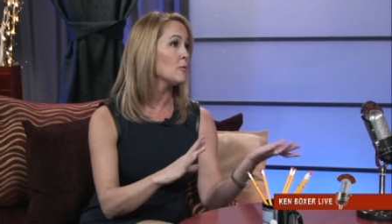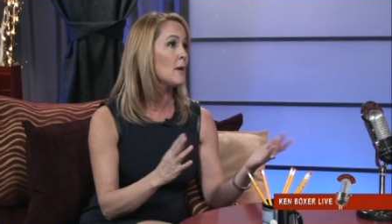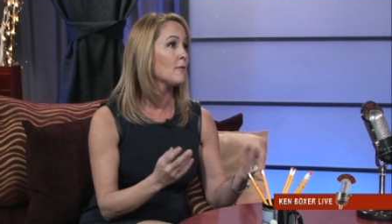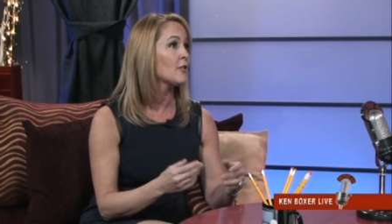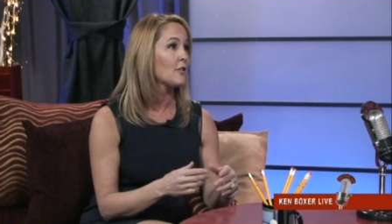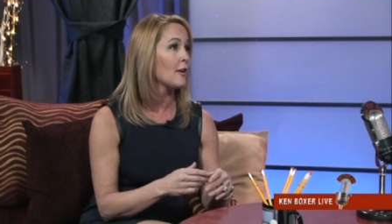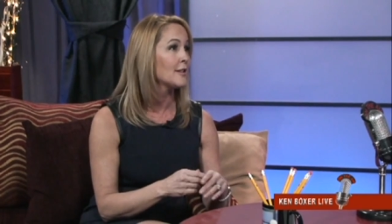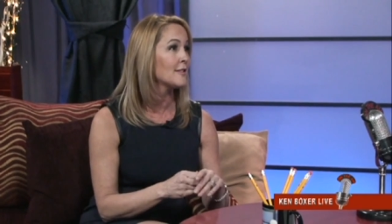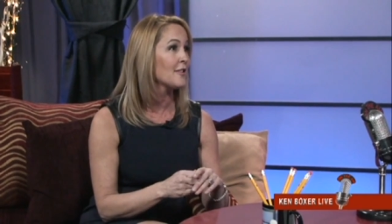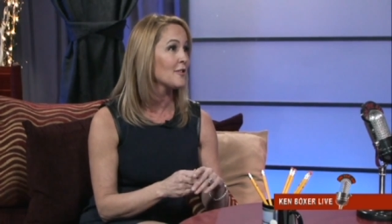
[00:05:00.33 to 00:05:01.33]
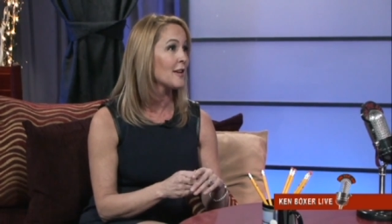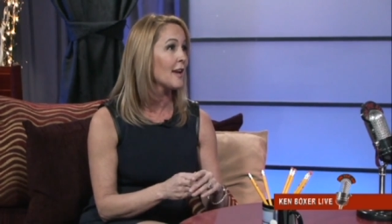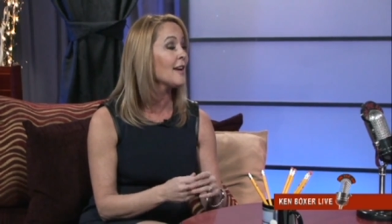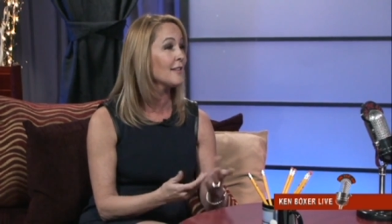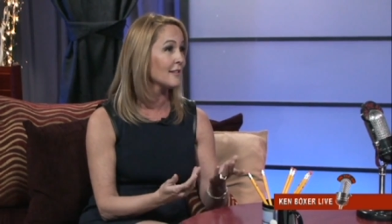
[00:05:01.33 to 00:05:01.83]
who never saw each other
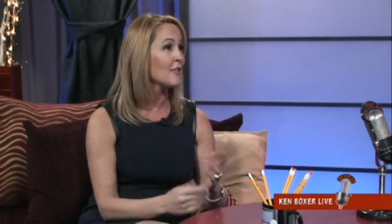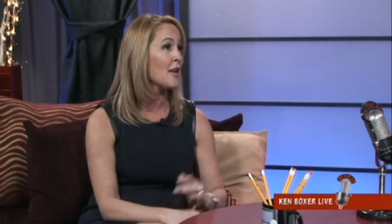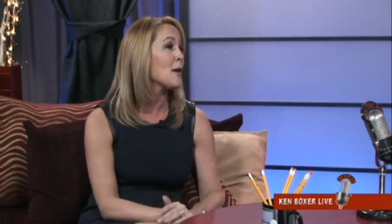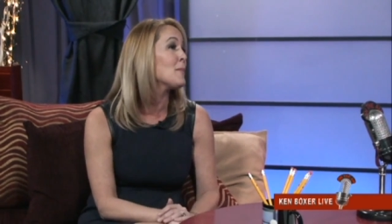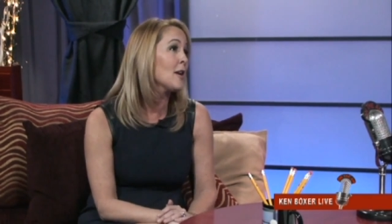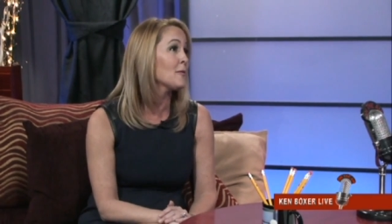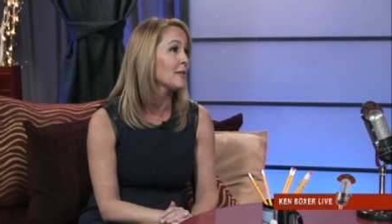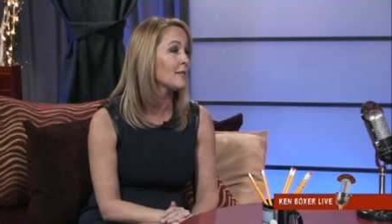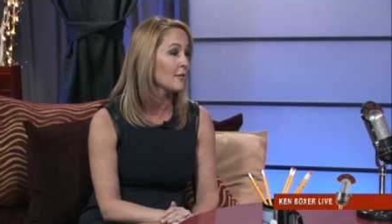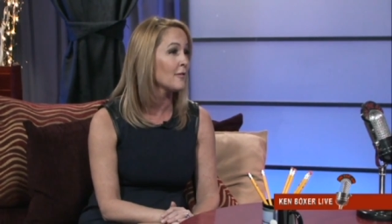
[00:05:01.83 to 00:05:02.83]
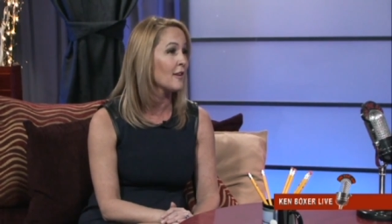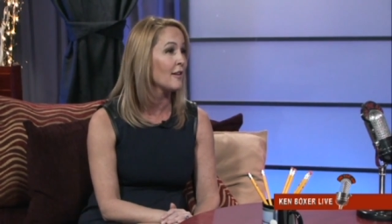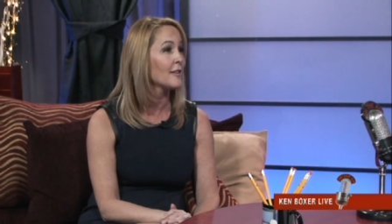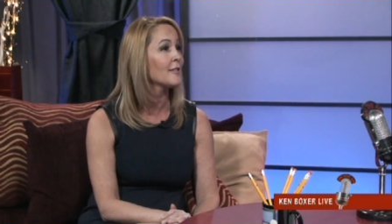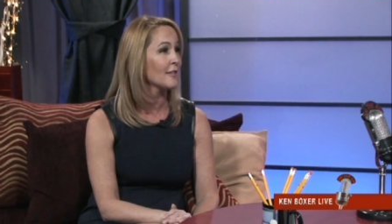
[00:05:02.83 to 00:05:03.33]
again. So that part was difficult.